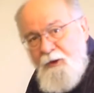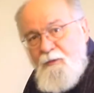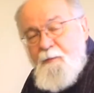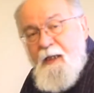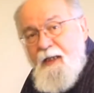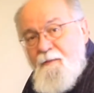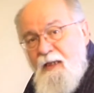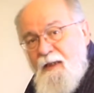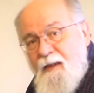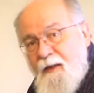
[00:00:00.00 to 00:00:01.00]
would be
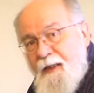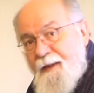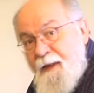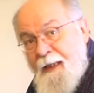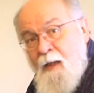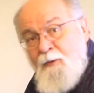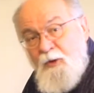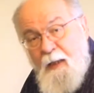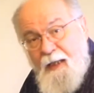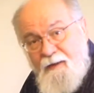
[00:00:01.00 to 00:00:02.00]
that the cable's
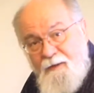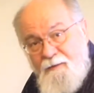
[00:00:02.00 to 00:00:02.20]
bad,